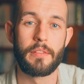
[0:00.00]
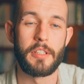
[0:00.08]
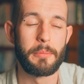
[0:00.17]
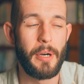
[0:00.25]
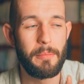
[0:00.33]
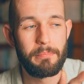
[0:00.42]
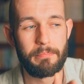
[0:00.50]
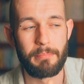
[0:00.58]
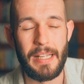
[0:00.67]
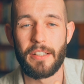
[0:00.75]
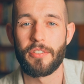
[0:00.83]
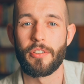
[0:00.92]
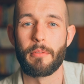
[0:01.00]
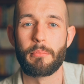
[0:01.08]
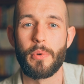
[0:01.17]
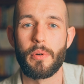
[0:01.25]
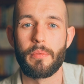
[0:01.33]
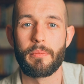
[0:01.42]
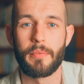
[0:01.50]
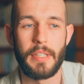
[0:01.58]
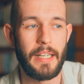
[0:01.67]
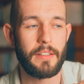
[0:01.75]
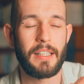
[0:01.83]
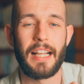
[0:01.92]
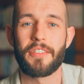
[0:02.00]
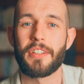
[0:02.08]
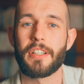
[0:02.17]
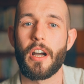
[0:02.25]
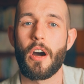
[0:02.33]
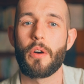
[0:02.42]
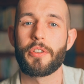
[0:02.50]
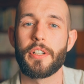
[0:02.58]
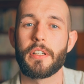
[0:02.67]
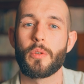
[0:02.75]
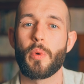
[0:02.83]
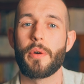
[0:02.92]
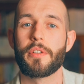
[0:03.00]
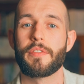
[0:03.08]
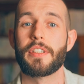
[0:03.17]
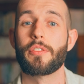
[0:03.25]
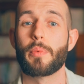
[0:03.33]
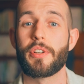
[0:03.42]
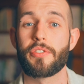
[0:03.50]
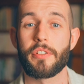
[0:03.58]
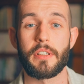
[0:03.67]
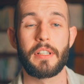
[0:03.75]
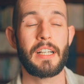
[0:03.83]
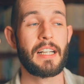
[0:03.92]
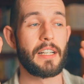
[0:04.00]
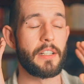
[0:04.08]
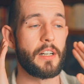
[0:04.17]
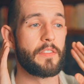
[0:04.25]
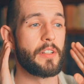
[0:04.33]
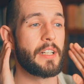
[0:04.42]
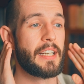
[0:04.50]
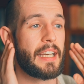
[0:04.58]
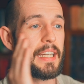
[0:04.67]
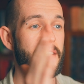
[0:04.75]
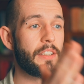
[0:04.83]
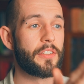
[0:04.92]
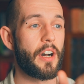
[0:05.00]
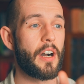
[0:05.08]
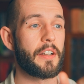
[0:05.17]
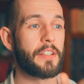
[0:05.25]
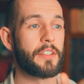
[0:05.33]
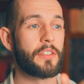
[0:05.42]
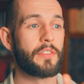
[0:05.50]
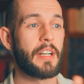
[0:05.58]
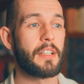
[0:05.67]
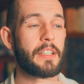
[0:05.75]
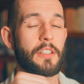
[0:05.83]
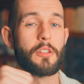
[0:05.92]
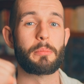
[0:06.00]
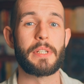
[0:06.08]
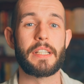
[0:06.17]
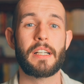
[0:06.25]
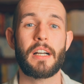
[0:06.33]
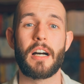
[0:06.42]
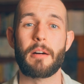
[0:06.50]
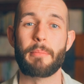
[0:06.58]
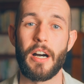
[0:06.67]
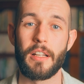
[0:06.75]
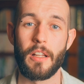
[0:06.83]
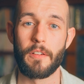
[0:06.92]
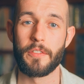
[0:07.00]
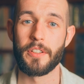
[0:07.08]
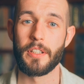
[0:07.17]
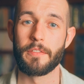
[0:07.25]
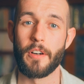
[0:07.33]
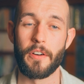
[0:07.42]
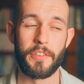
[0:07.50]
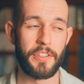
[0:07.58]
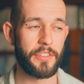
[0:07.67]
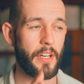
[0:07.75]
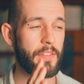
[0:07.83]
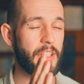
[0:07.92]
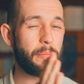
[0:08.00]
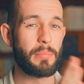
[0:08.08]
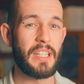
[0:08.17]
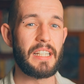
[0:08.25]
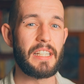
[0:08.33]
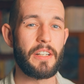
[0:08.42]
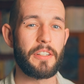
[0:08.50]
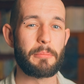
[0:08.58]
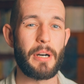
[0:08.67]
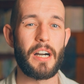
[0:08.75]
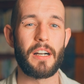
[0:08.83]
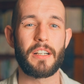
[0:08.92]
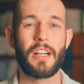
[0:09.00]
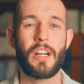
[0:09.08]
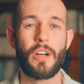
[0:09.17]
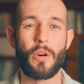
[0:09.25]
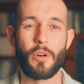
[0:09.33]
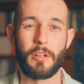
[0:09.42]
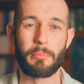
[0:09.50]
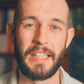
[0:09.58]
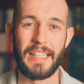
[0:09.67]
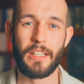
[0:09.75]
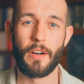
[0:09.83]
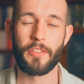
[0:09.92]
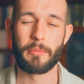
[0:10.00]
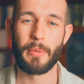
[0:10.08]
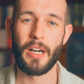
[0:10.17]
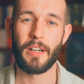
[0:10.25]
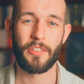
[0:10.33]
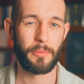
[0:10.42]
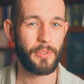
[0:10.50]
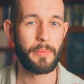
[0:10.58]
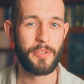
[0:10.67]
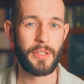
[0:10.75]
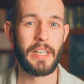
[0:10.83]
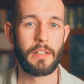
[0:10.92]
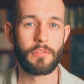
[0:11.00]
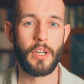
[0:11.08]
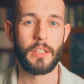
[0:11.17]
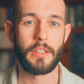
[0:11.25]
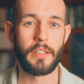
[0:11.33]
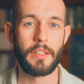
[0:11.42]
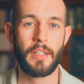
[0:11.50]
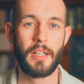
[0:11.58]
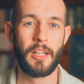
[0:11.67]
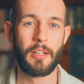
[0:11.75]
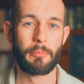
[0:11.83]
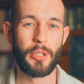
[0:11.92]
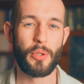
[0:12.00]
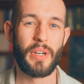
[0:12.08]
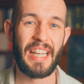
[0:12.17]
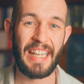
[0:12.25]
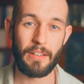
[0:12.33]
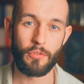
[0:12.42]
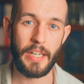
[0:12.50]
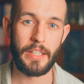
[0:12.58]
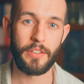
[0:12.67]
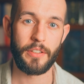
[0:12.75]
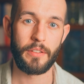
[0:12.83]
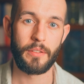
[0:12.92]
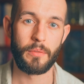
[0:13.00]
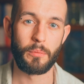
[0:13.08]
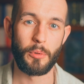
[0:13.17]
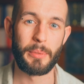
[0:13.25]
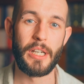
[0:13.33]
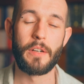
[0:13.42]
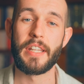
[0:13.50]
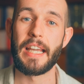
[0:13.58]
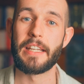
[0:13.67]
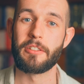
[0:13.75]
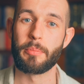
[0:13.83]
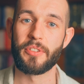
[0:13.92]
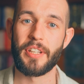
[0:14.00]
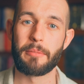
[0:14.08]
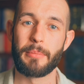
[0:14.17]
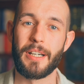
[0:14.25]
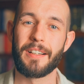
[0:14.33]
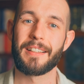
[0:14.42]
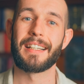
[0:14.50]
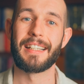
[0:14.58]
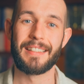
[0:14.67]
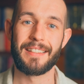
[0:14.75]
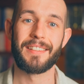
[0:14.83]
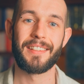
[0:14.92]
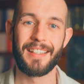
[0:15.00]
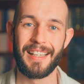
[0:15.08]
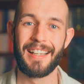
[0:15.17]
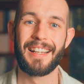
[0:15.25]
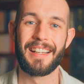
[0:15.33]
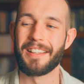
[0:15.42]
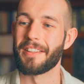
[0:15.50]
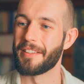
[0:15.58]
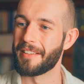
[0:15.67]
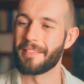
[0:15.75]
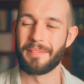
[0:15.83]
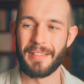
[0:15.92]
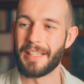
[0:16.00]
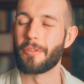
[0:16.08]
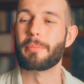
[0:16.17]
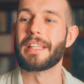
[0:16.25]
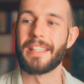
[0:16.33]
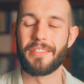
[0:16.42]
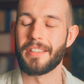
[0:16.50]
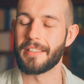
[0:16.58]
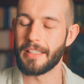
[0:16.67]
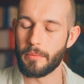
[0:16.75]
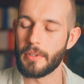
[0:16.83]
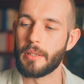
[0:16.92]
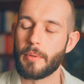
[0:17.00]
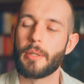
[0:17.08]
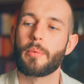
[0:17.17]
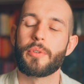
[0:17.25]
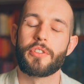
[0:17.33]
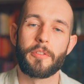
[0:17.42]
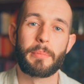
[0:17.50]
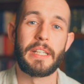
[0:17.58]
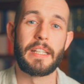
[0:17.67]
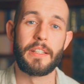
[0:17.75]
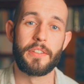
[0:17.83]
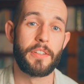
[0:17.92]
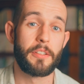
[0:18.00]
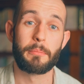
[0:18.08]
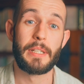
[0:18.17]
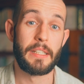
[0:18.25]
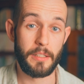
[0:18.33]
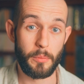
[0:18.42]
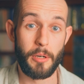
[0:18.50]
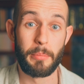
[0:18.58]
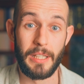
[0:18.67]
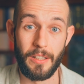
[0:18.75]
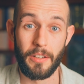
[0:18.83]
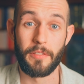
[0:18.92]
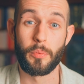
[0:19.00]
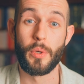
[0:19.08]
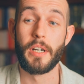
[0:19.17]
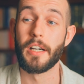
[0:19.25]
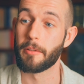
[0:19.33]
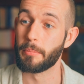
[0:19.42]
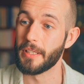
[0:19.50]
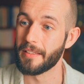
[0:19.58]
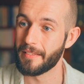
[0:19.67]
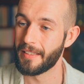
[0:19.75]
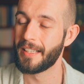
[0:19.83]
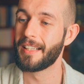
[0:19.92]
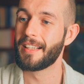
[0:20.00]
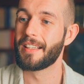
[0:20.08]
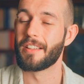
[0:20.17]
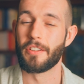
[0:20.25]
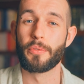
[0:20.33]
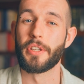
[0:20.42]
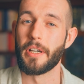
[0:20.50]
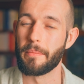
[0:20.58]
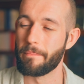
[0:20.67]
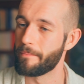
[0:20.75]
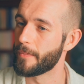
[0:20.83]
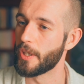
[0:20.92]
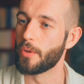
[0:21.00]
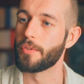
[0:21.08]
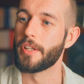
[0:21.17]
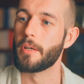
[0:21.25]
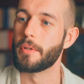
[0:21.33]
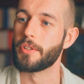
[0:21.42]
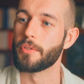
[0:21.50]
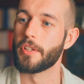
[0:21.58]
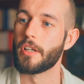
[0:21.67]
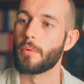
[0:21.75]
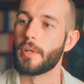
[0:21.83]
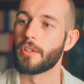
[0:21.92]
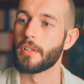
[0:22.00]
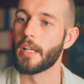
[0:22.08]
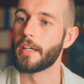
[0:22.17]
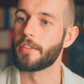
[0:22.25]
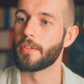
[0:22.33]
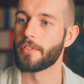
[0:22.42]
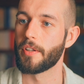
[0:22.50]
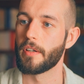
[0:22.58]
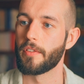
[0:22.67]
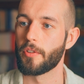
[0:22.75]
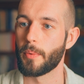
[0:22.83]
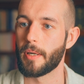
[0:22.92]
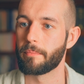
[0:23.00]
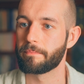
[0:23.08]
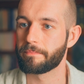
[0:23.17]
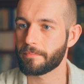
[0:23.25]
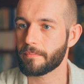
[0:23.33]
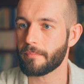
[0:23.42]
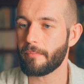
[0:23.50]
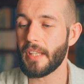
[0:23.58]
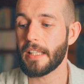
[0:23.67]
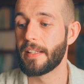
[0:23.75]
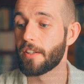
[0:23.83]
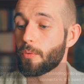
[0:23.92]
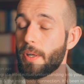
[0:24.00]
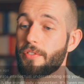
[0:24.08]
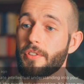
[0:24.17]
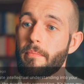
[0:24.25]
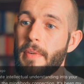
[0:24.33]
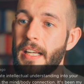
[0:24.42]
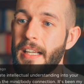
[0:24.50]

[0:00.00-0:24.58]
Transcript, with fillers: You might make a stumble. That classic Carl Jung quote of intuition can either hit the target directly or be a mile off into the forest. It's either completely on the mark or completely off the mark. Sometimes you get it wrong, but your hit rate will be over the eighty percent mark, and it will be easy. It, it, it will just be easy. It doesn't mean that it won't be a lot of work, but you'll know. You'll know, and you'll know when you're lying to yourself as well. Next question.